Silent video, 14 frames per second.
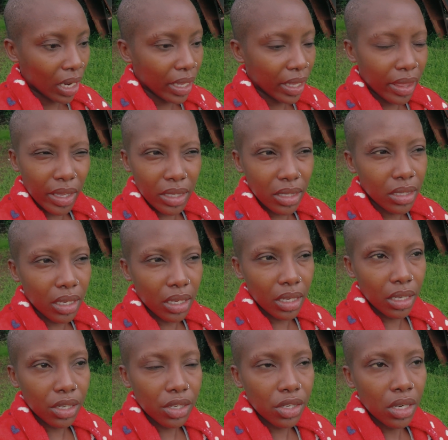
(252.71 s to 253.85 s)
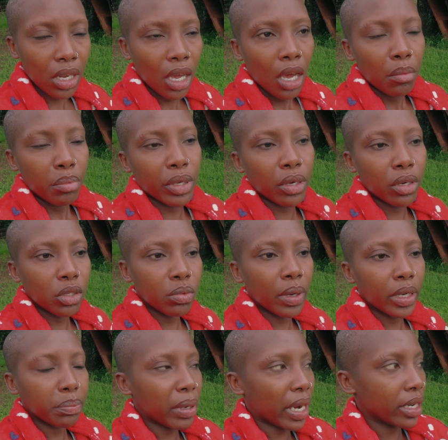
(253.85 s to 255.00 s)
like Thursday-ish, because we
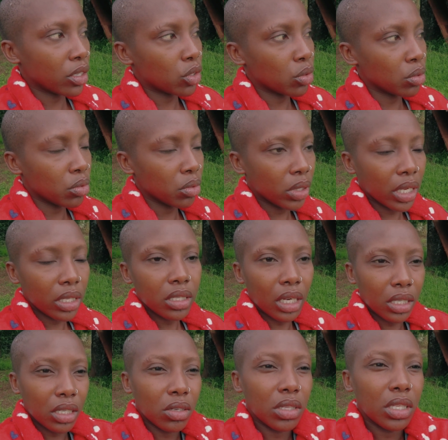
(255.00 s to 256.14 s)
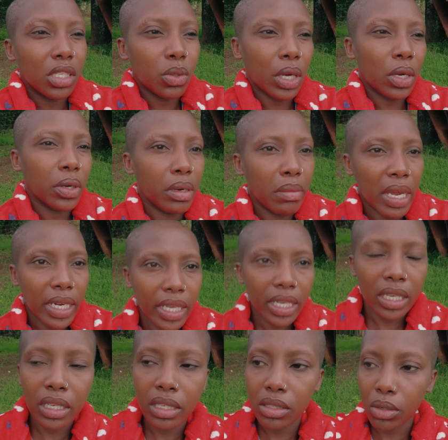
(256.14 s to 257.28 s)
were planning to get started on this work on
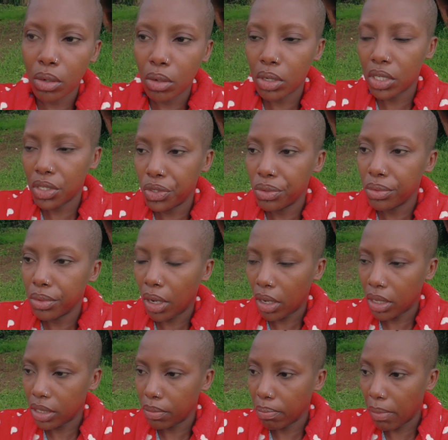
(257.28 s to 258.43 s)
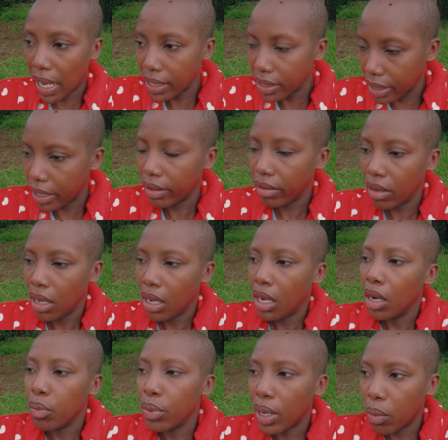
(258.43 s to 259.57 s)
Monday. So Monday
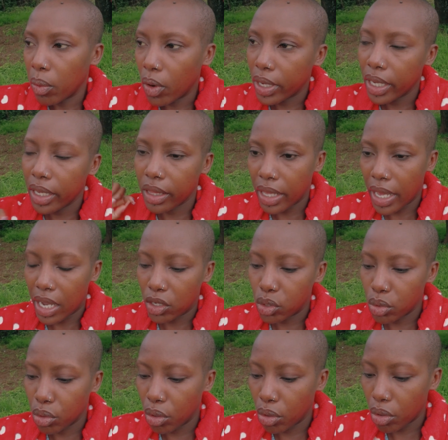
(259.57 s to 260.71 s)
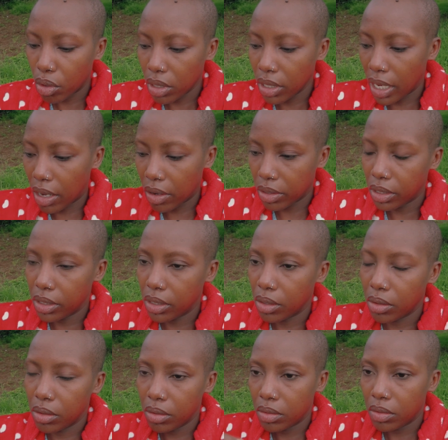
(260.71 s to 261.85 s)
we are walking there to go now, you
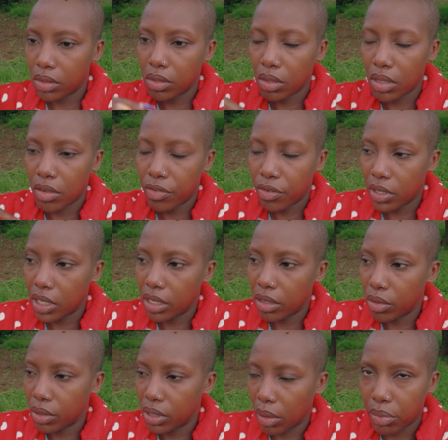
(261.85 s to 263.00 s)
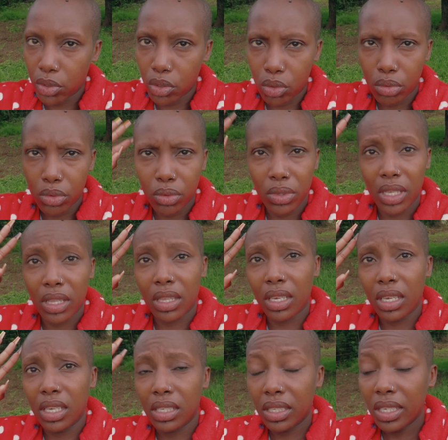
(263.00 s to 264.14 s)
know, so the fundi who's supposed to do the
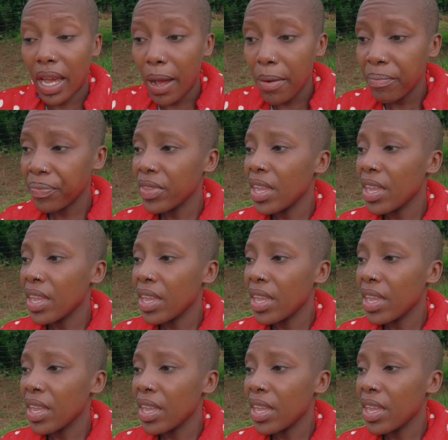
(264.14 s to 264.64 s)
thing is here,